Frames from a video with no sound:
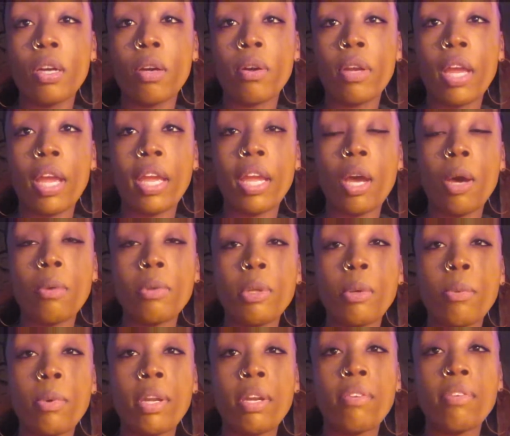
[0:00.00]
Okay, hope
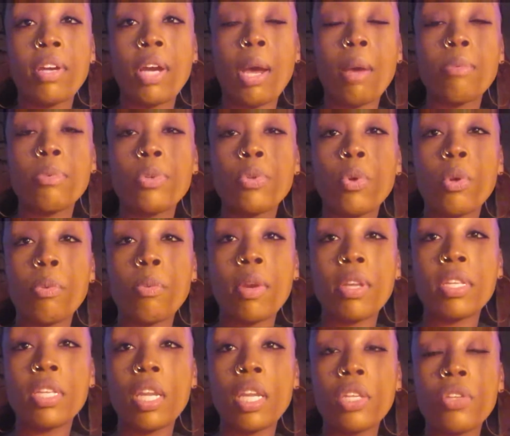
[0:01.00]
that whatever comes through it
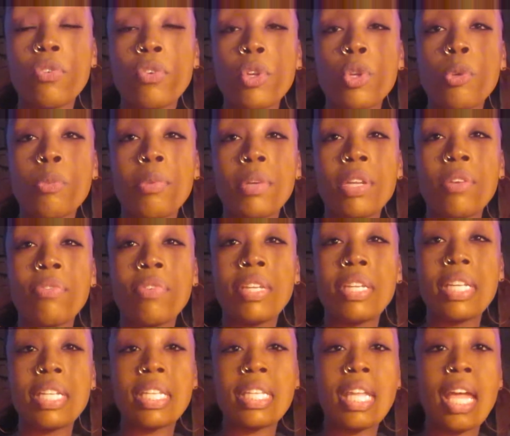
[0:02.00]
resonates for you, but if it
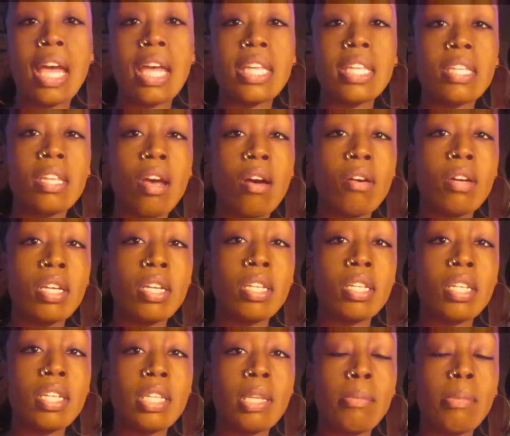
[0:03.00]
does not, it's all good.
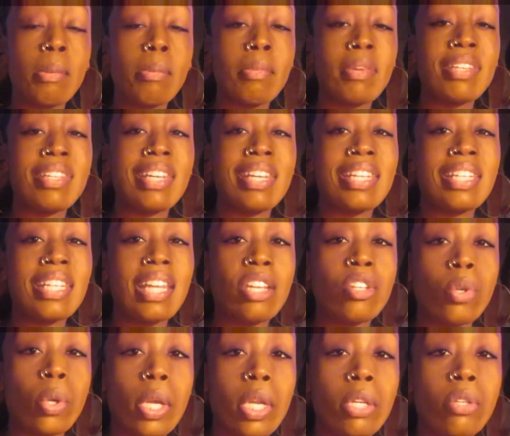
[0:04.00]
It just simply means that it's
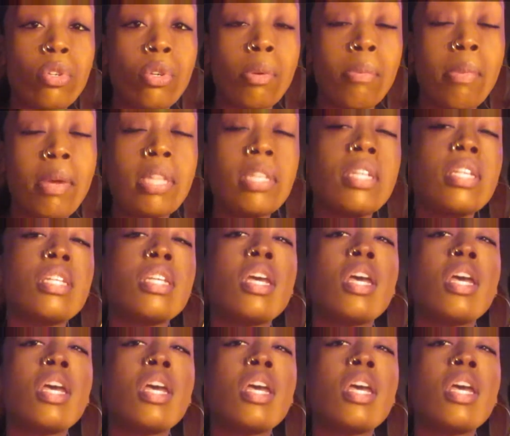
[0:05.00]
not your energy or message.